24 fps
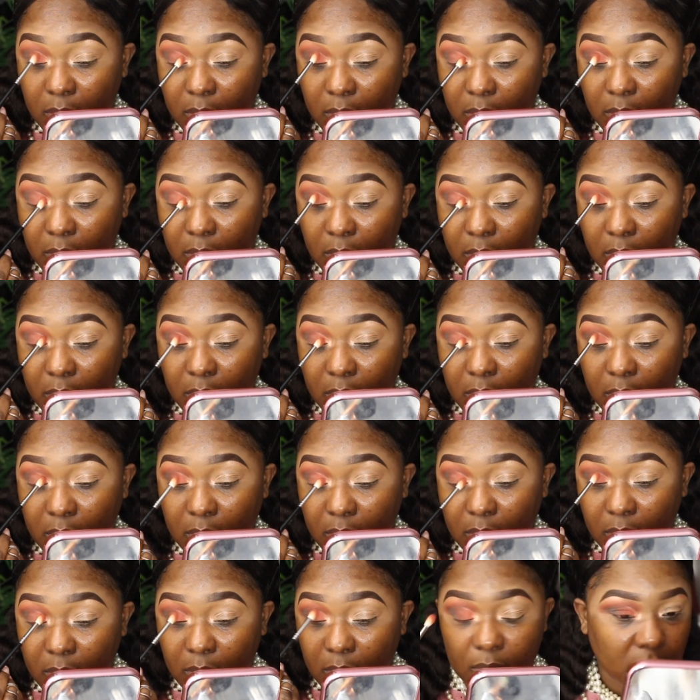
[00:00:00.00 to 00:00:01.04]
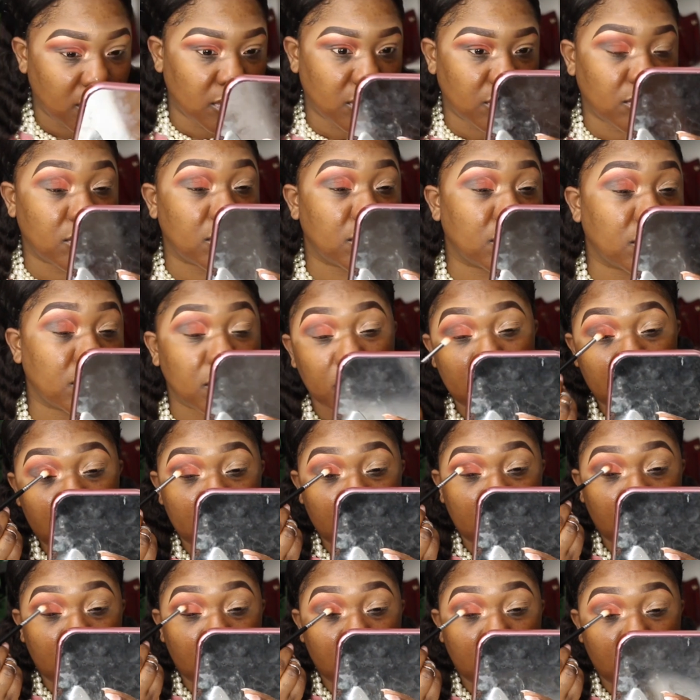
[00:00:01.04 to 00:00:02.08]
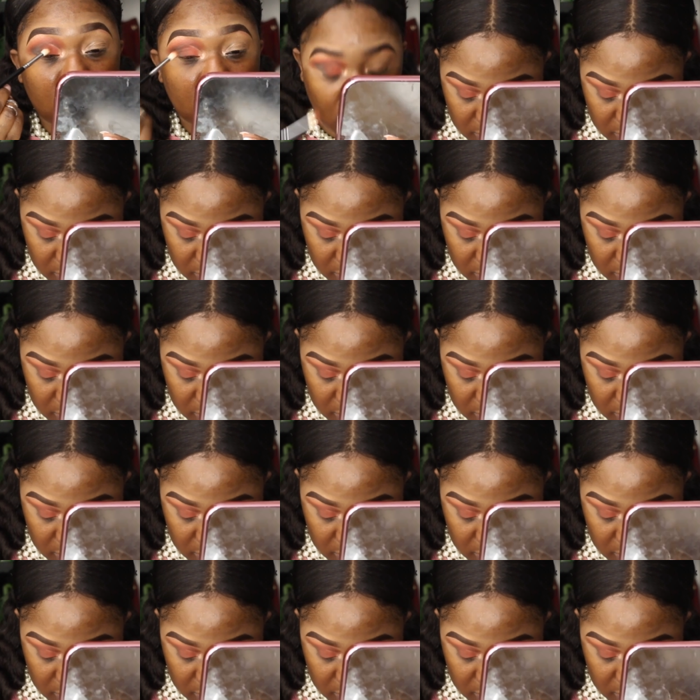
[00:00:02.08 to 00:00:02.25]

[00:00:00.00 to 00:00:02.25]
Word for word: like a few times just to make